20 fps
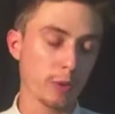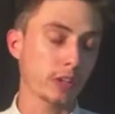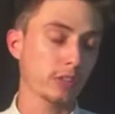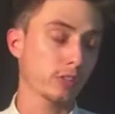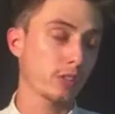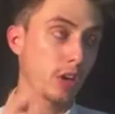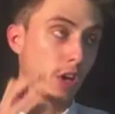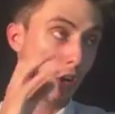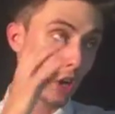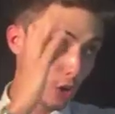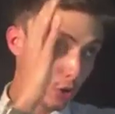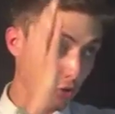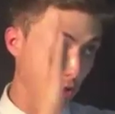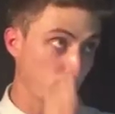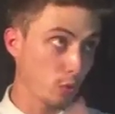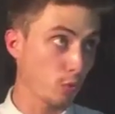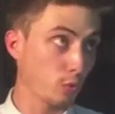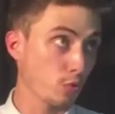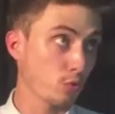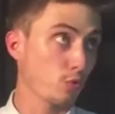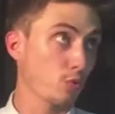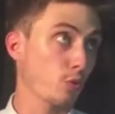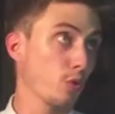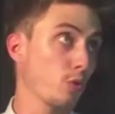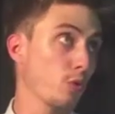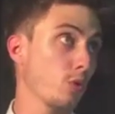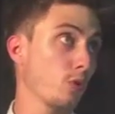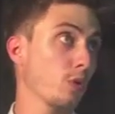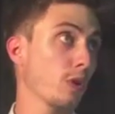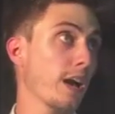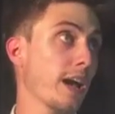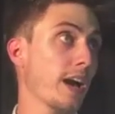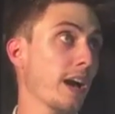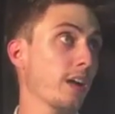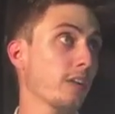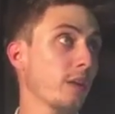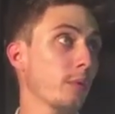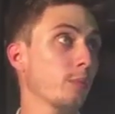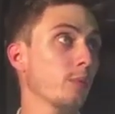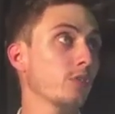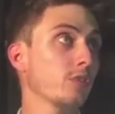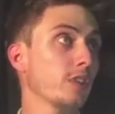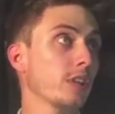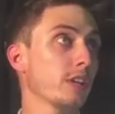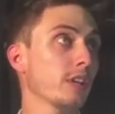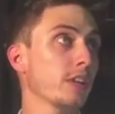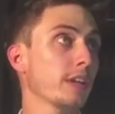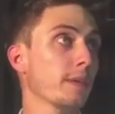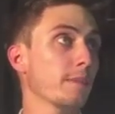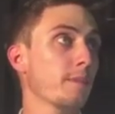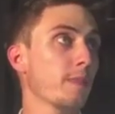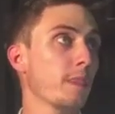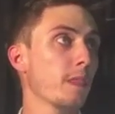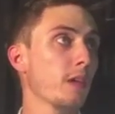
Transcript: us to draw our numbers neatly.